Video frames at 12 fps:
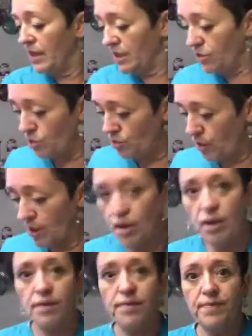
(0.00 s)
This was really
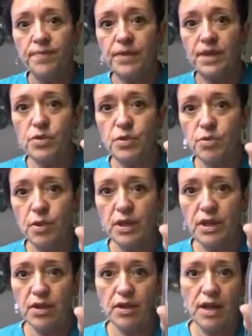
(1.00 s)
good. This was
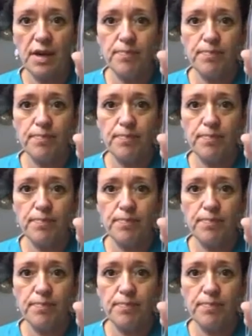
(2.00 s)
really good.